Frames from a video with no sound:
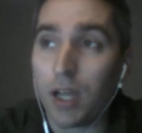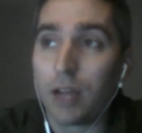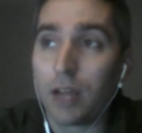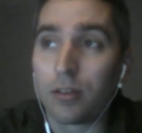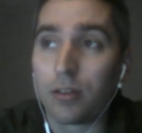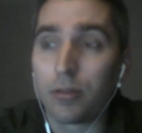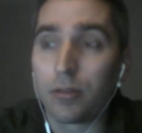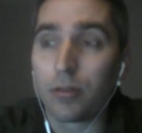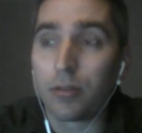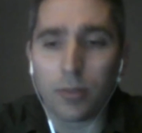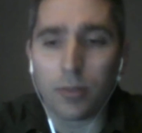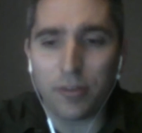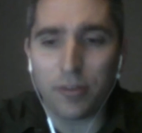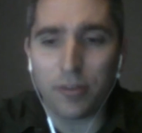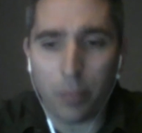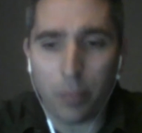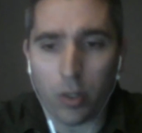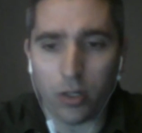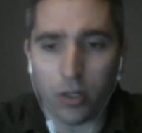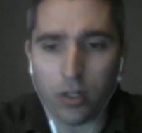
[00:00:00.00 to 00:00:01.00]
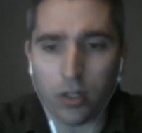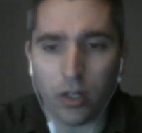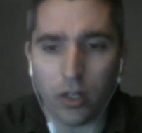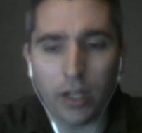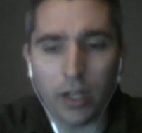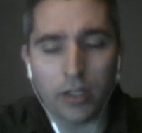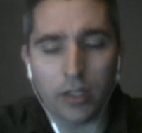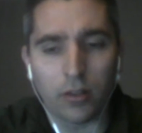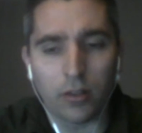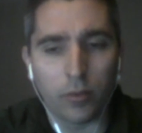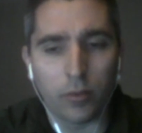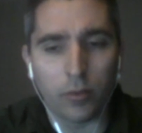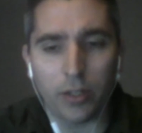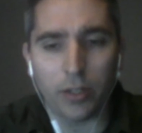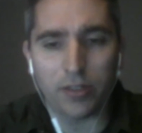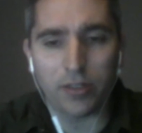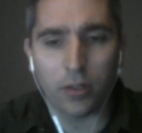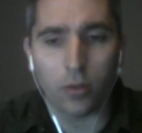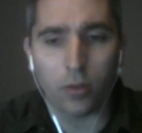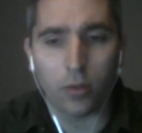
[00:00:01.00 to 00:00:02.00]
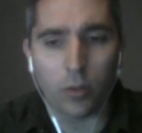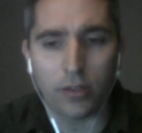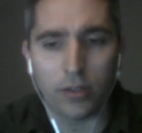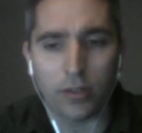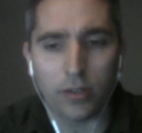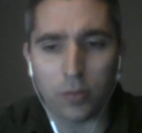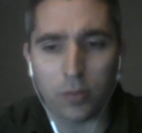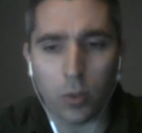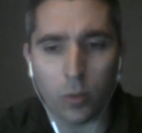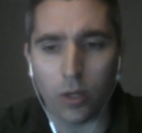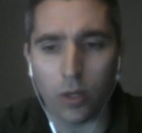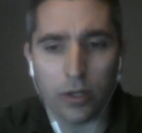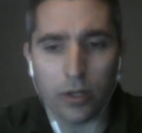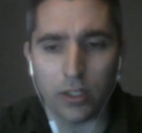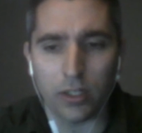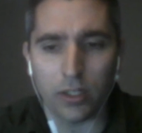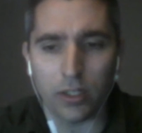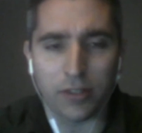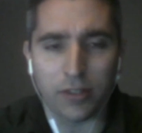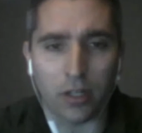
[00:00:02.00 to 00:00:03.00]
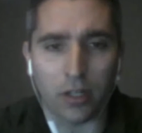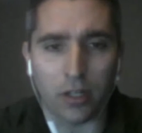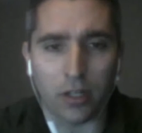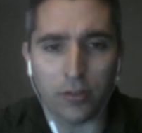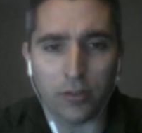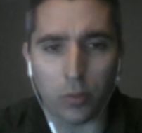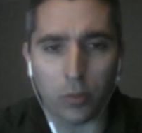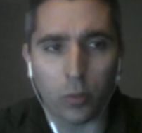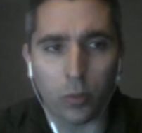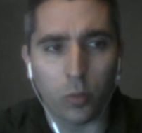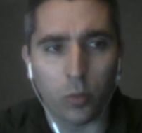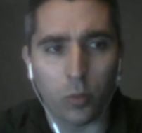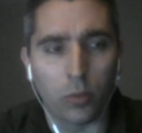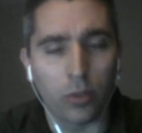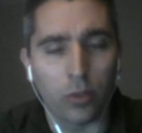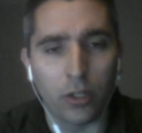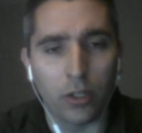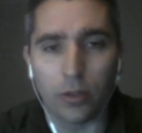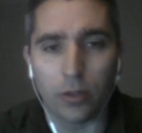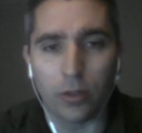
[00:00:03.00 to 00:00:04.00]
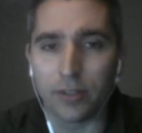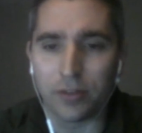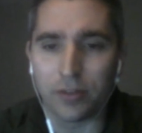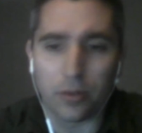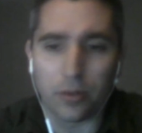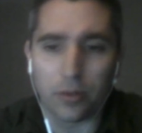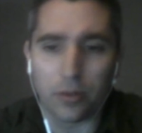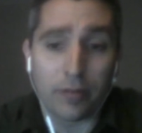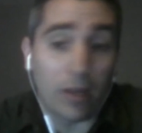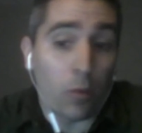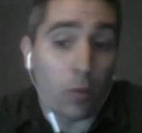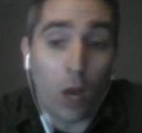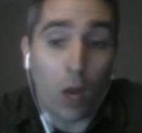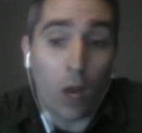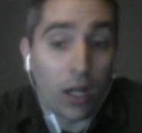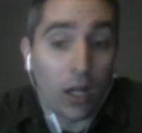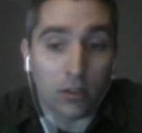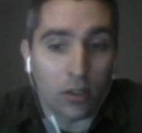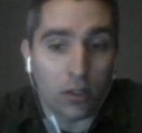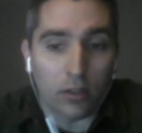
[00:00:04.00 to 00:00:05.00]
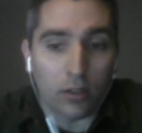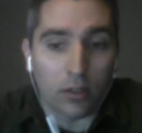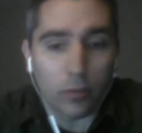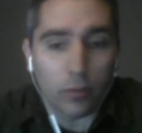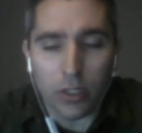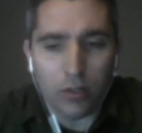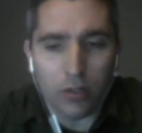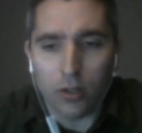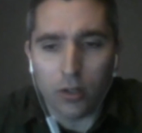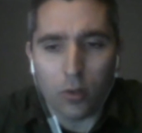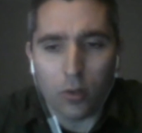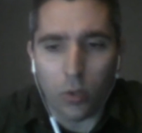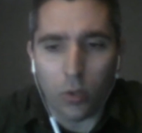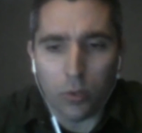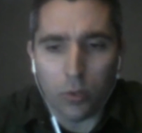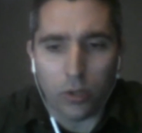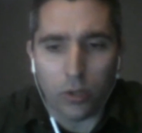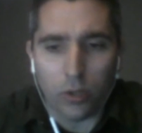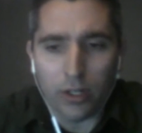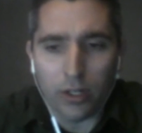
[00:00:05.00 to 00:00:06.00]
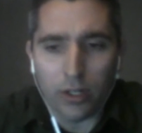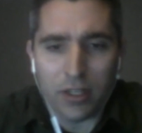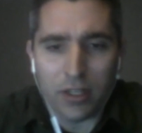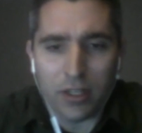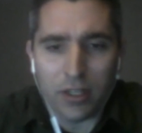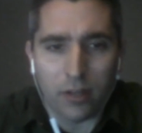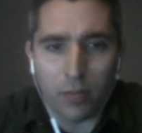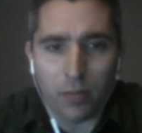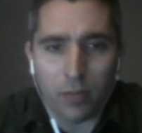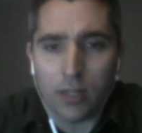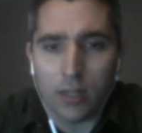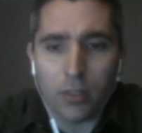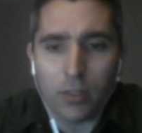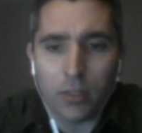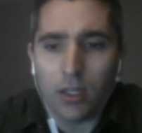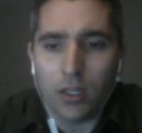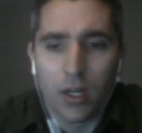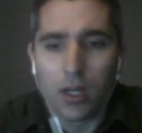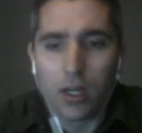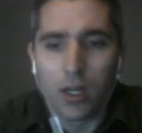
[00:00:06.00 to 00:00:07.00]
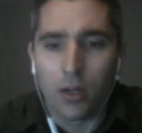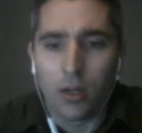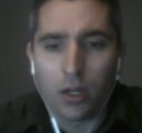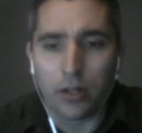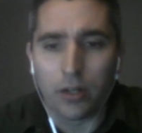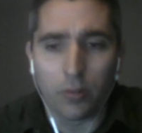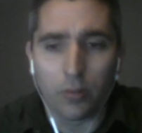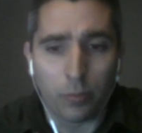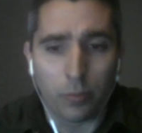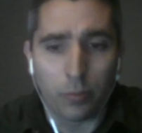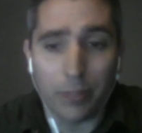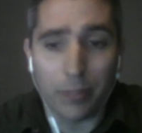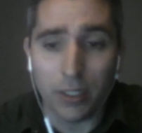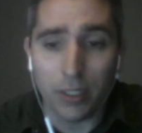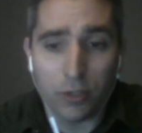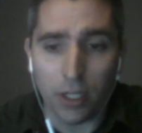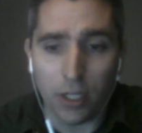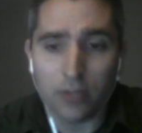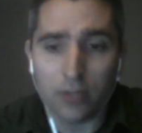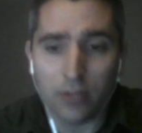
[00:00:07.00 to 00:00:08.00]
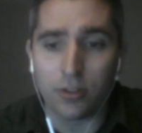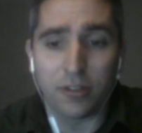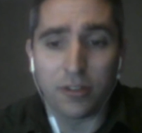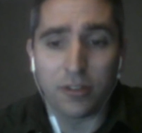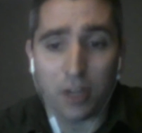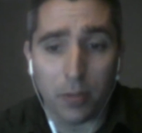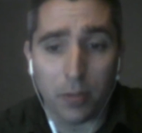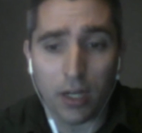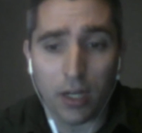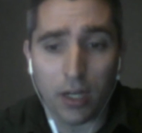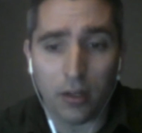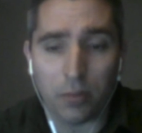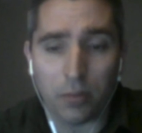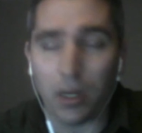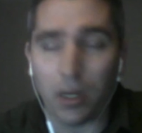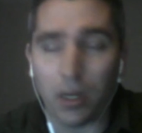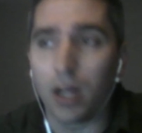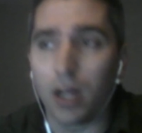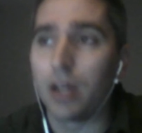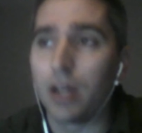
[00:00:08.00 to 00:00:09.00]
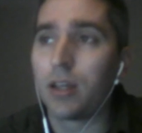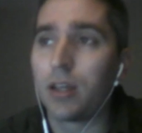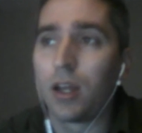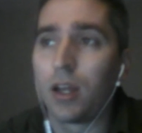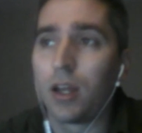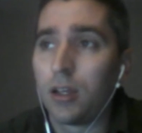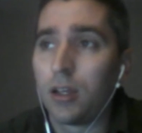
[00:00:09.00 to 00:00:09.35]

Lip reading: either of them, it's Parker. And the reason is what we already discussed. You know, he's sort of that wild card. We don't know what we're going to see out of Miami on big changes coming out of the bye.